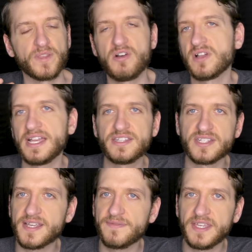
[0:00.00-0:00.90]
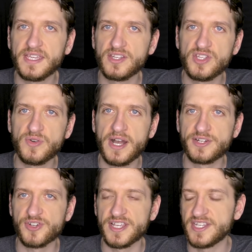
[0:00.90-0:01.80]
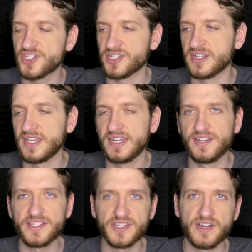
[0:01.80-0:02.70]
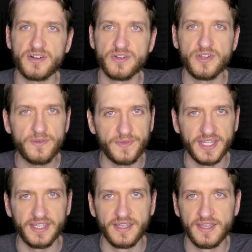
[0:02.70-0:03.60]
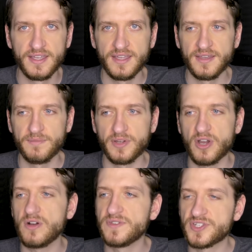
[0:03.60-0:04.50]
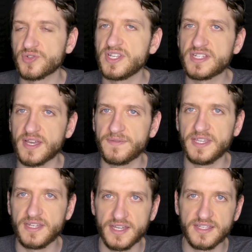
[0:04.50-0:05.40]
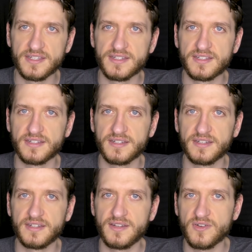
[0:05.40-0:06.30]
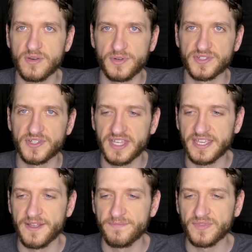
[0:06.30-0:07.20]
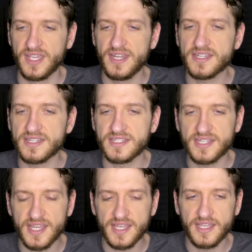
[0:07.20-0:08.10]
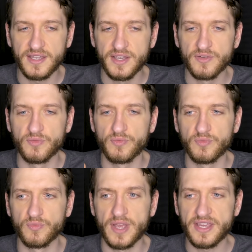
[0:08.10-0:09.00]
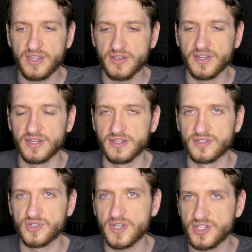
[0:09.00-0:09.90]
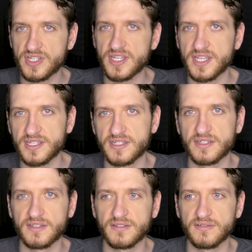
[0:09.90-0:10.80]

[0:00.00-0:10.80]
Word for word: all kinds of stuff that he can do on transition. And he does it all goofy, but all of his street stuff he does normal. So like he doesn't say regular and switch. He says